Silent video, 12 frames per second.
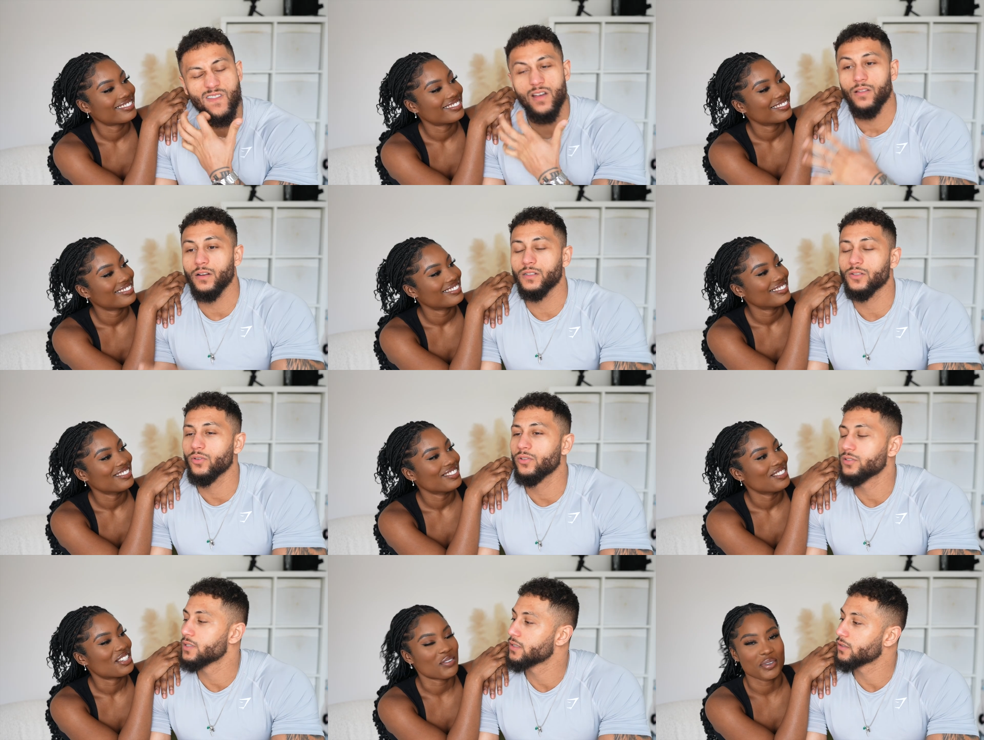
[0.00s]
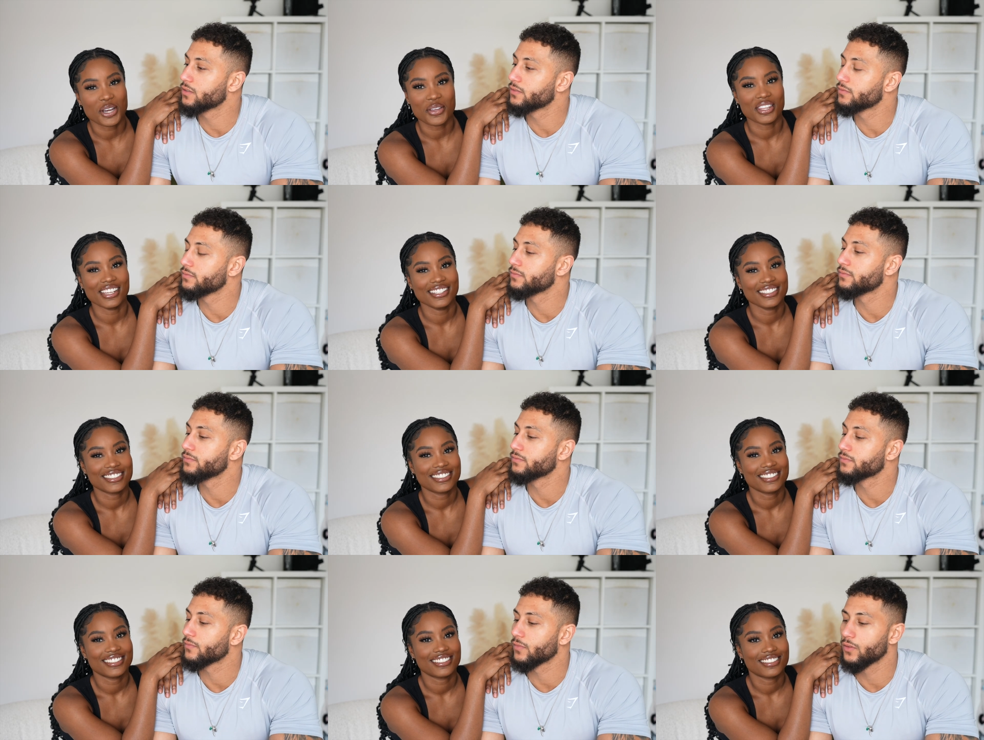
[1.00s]
Speaker 1: The reason why we stopped Should we recording. go there?
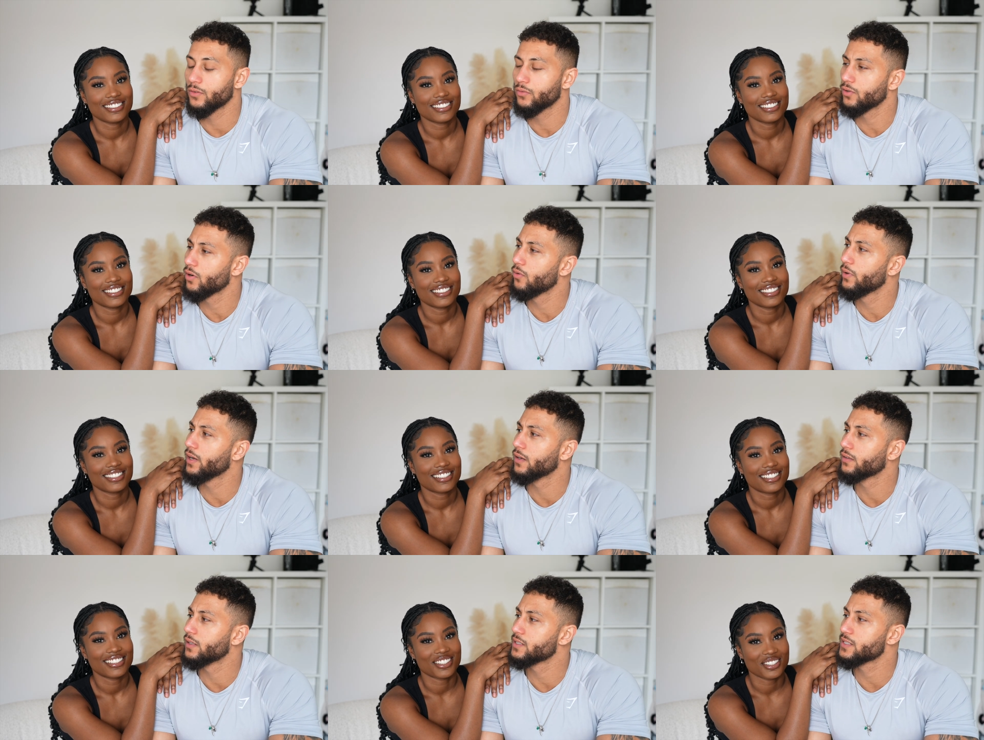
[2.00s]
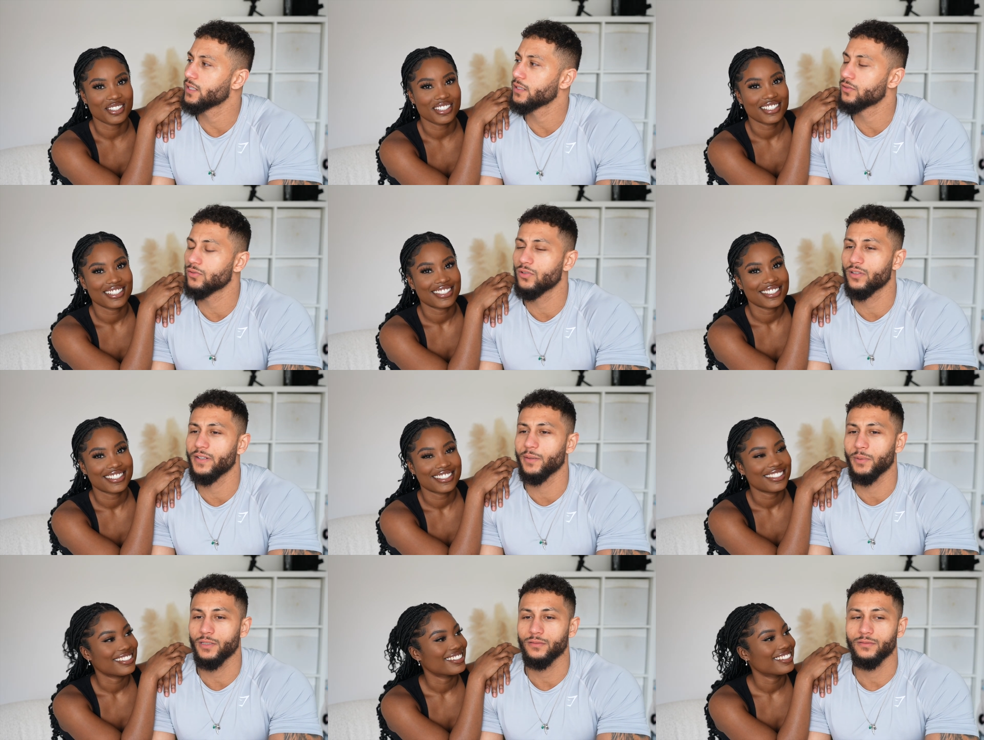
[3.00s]
No, we're going where? There's nothing to go there,
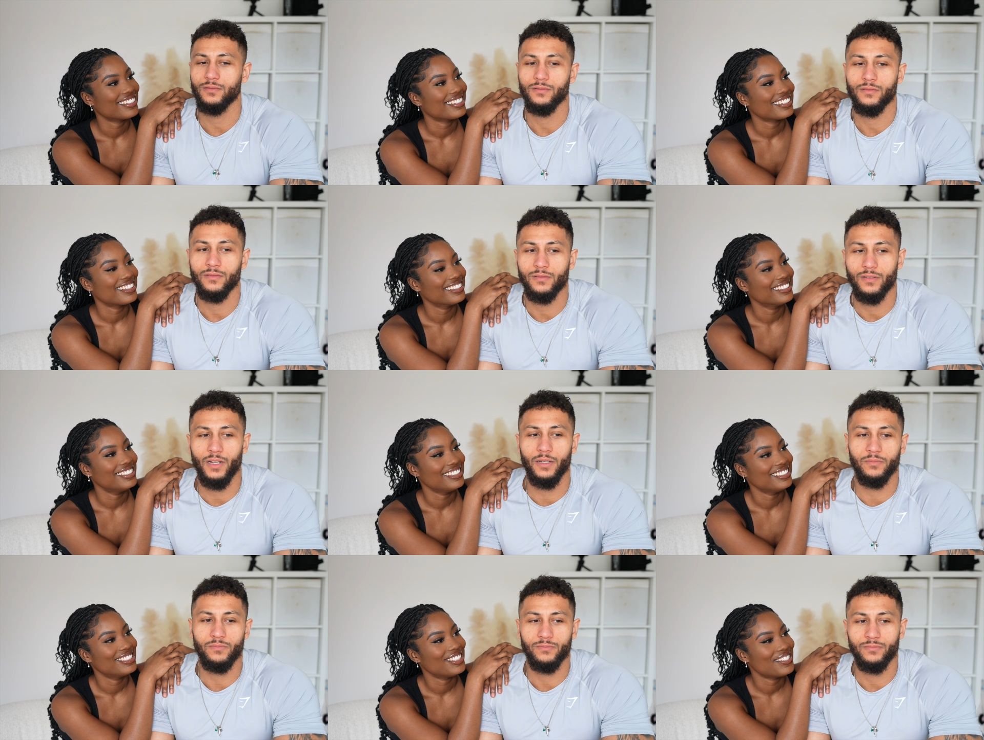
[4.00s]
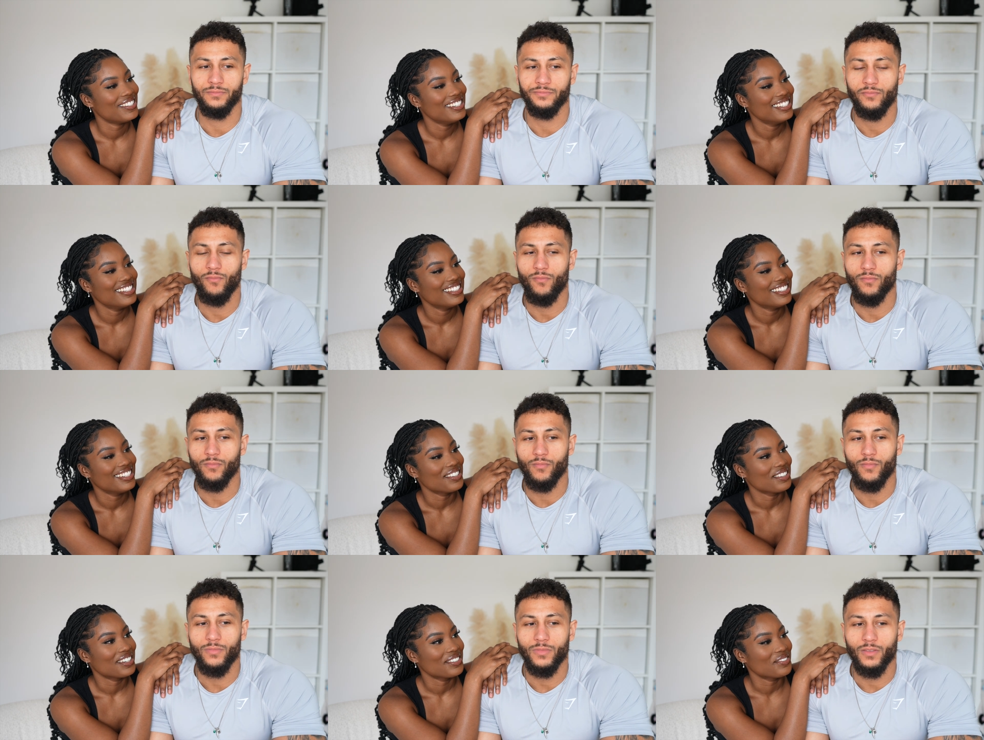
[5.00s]
man. Dang.
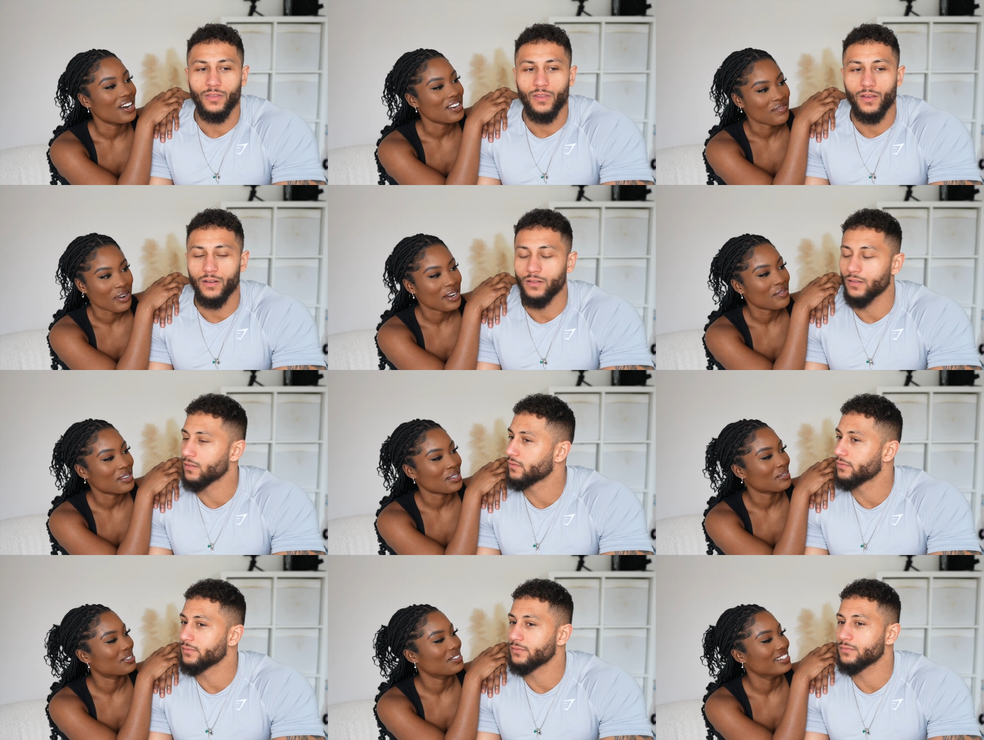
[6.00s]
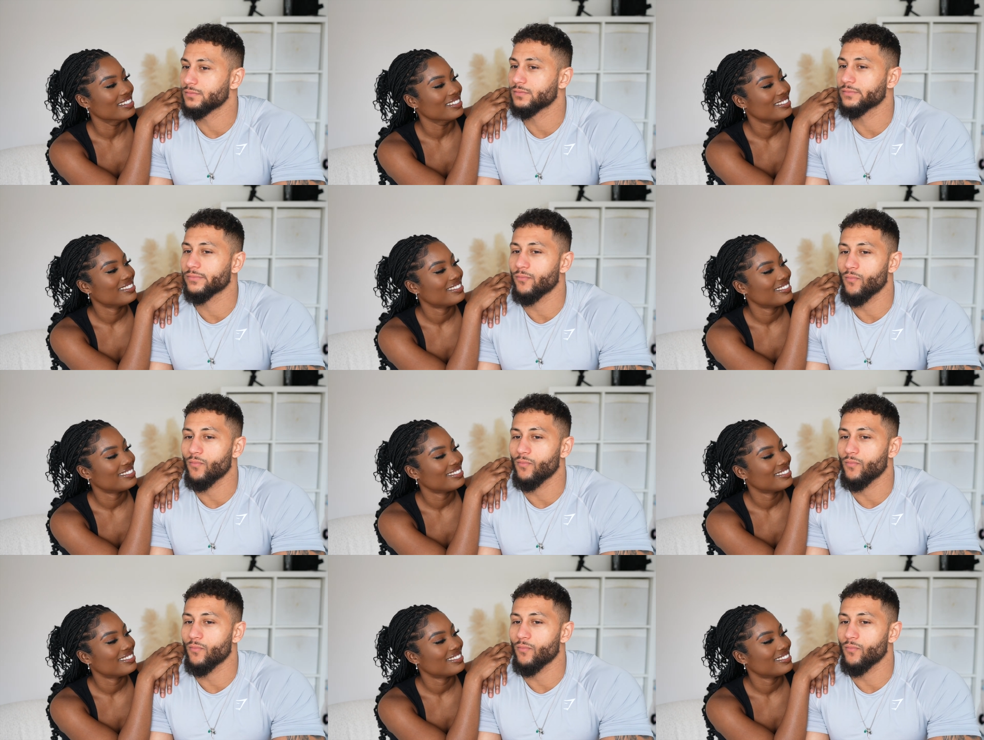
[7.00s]
Speaker 2: Why, why did we stop recording?